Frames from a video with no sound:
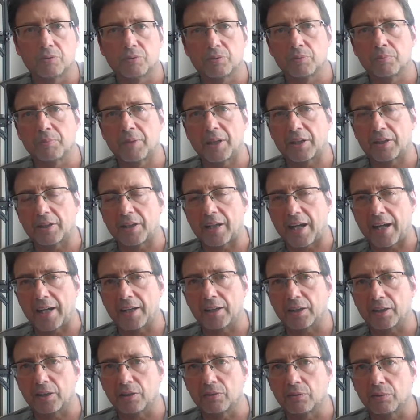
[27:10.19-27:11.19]
to make a
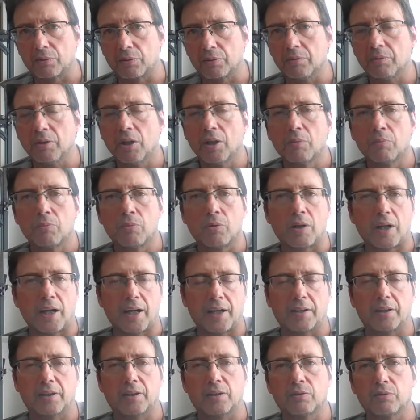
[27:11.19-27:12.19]
high return, more
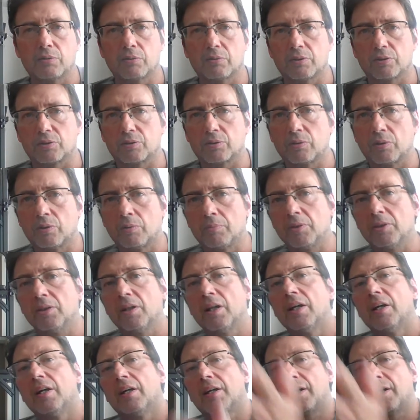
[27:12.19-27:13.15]
higher return as normal.